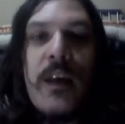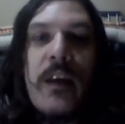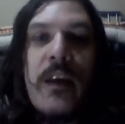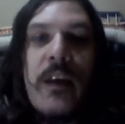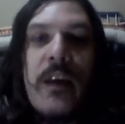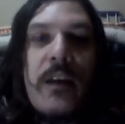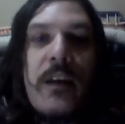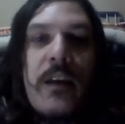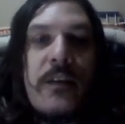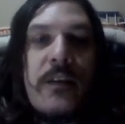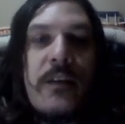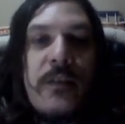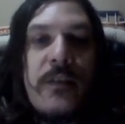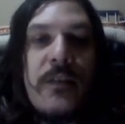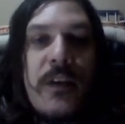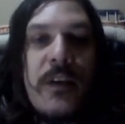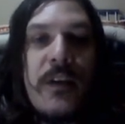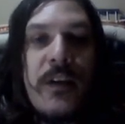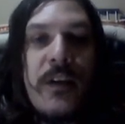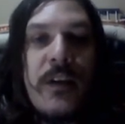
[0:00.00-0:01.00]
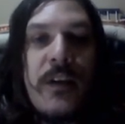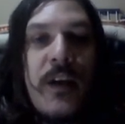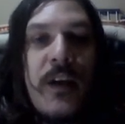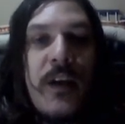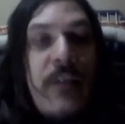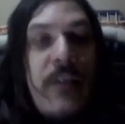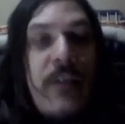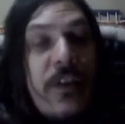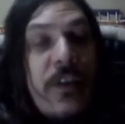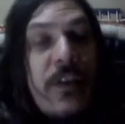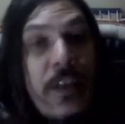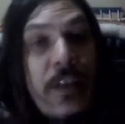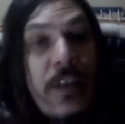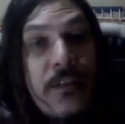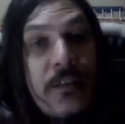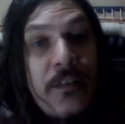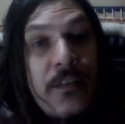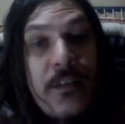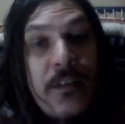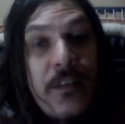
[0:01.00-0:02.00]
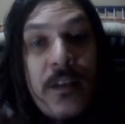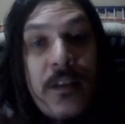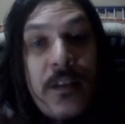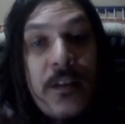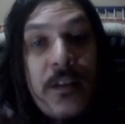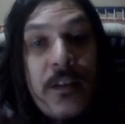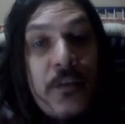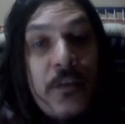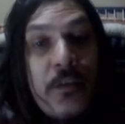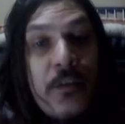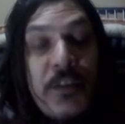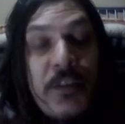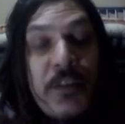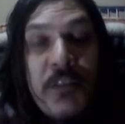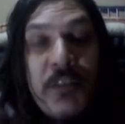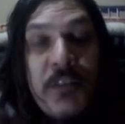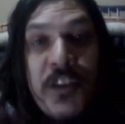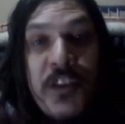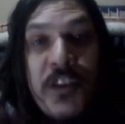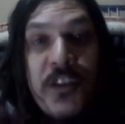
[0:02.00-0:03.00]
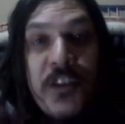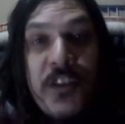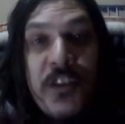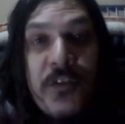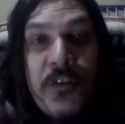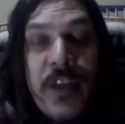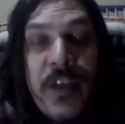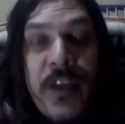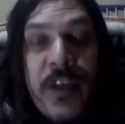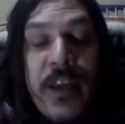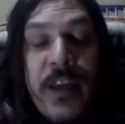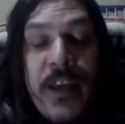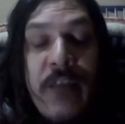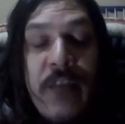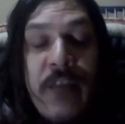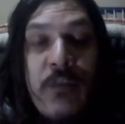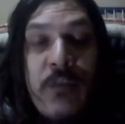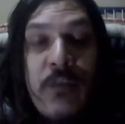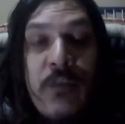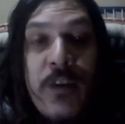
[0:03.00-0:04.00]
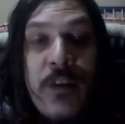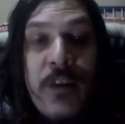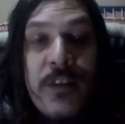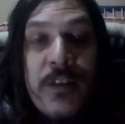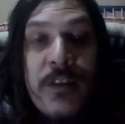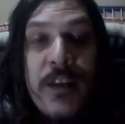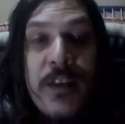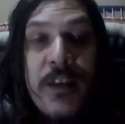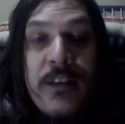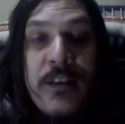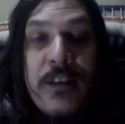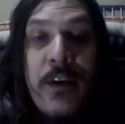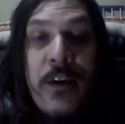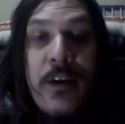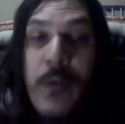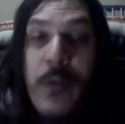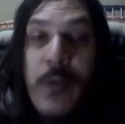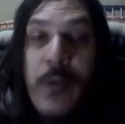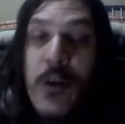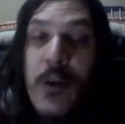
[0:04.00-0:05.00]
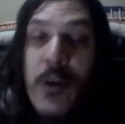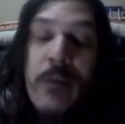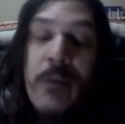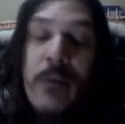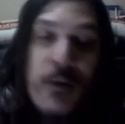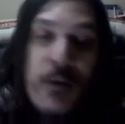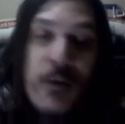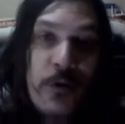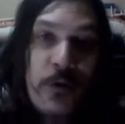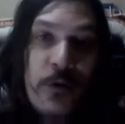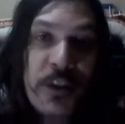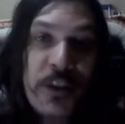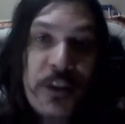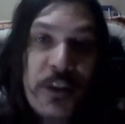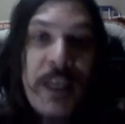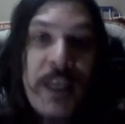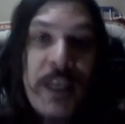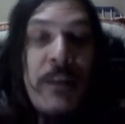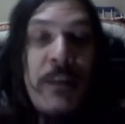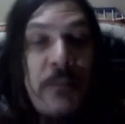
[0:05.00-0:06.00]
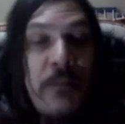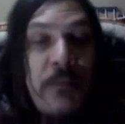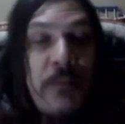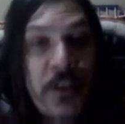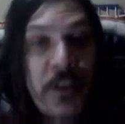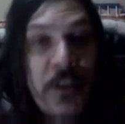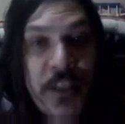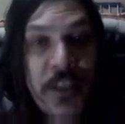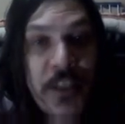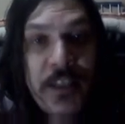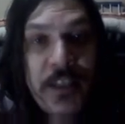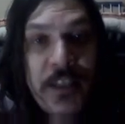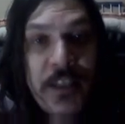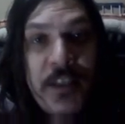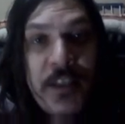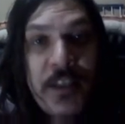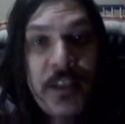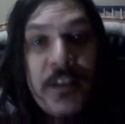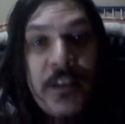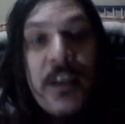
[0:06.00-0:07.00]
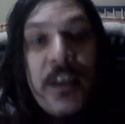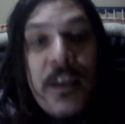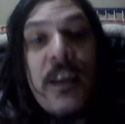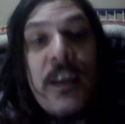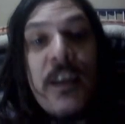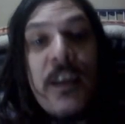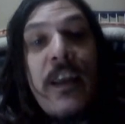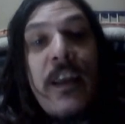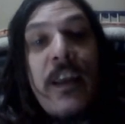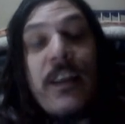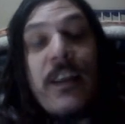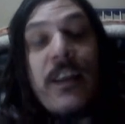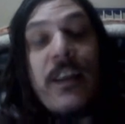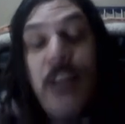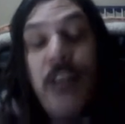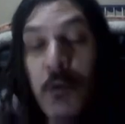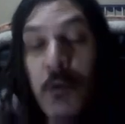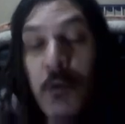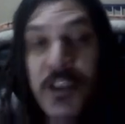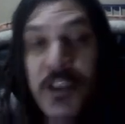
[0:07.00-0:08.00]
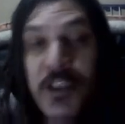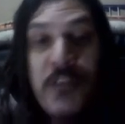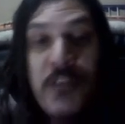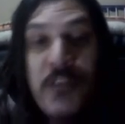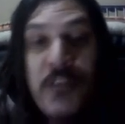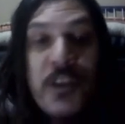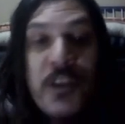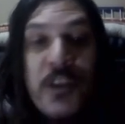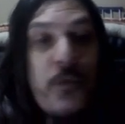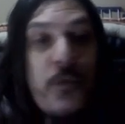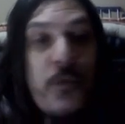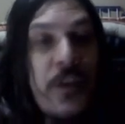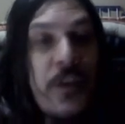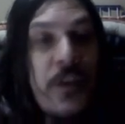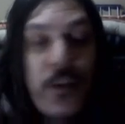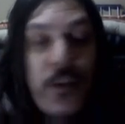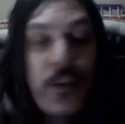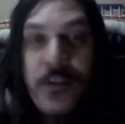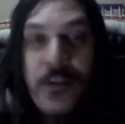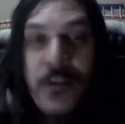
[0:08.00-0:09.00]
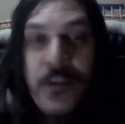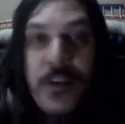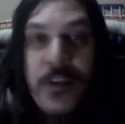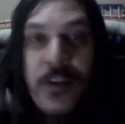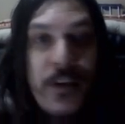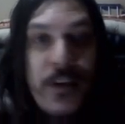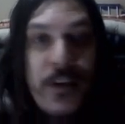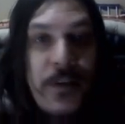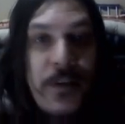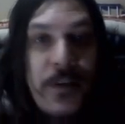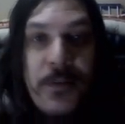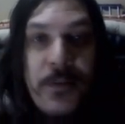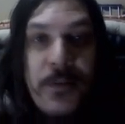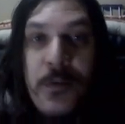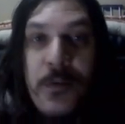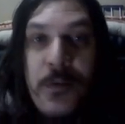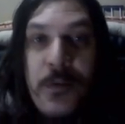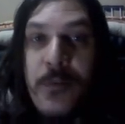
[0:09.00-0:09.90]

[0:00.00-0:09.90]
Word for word: and uh, have a great uh, Christmas day everyone and I uh, really hope you enjoyed this game as much as I did and I will see you soon in another uh,